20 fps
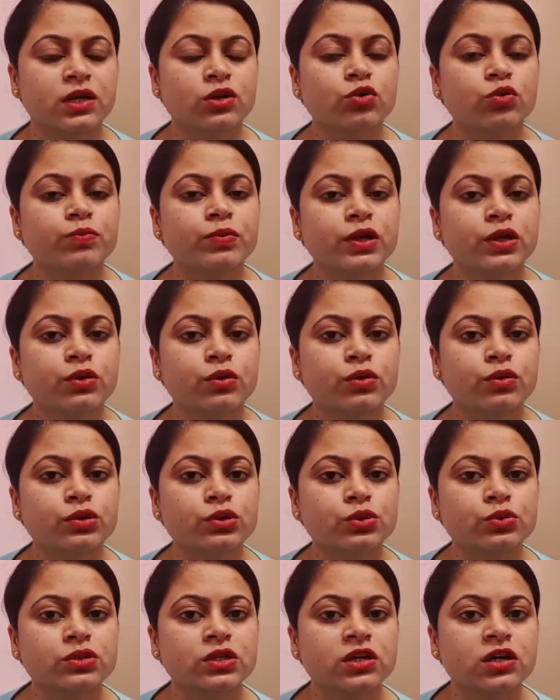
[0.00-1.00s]
who belong
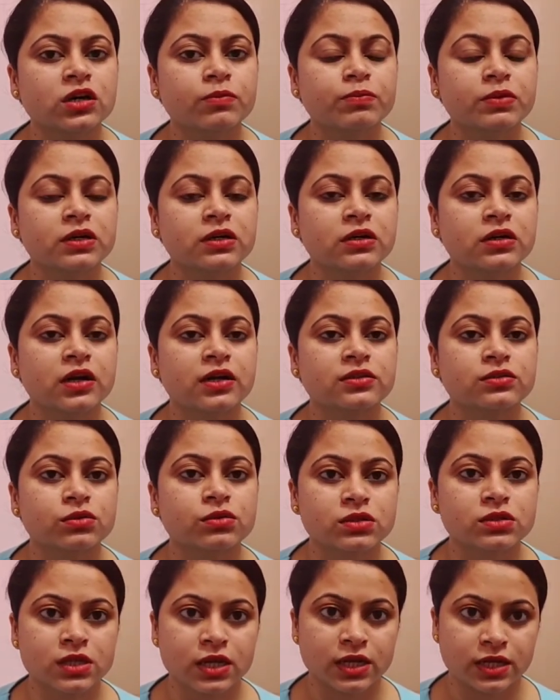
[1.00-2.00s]
to the upper class
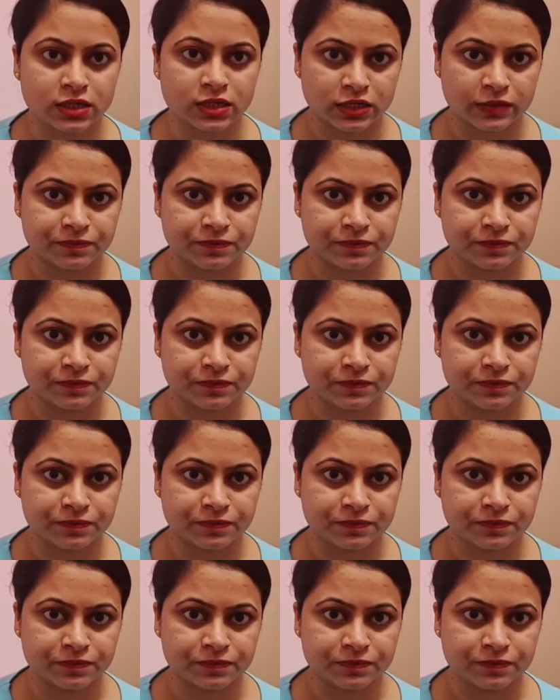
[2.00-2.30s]
society.